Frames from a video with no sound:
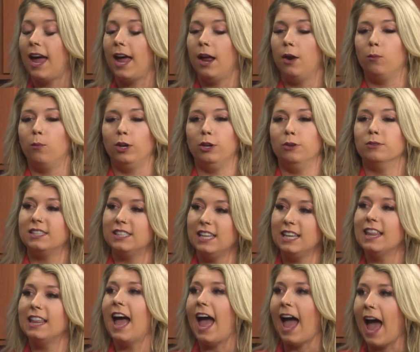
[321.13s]
And when you
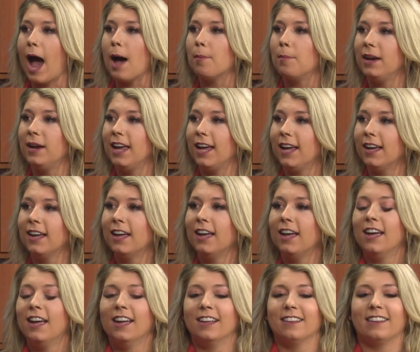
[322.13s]
see that happening,
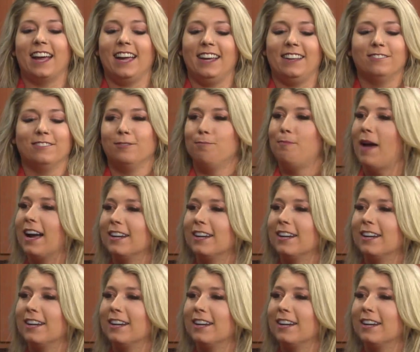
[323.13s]
like back